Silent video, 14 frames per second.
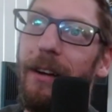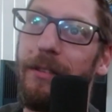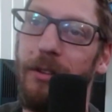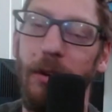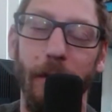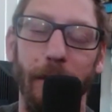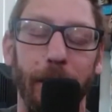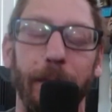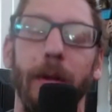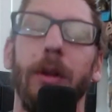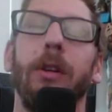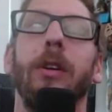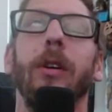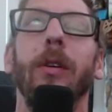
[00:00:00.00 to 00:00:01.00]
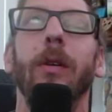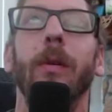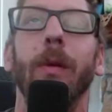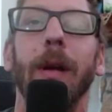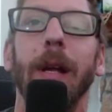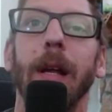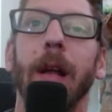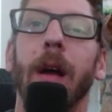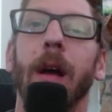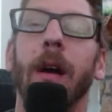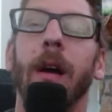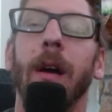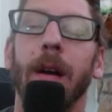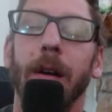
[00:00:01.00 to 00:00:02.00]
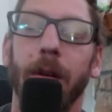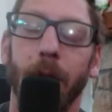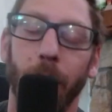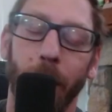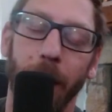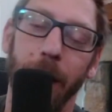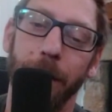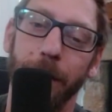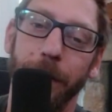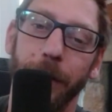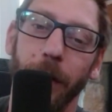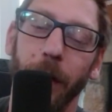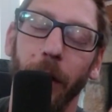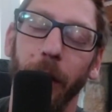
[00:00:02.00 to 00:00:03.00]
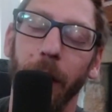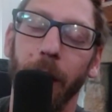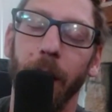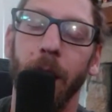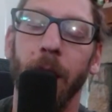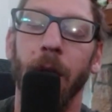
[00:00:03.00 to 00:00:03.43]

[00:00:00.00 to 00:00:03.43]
too, from the gooey cream filling.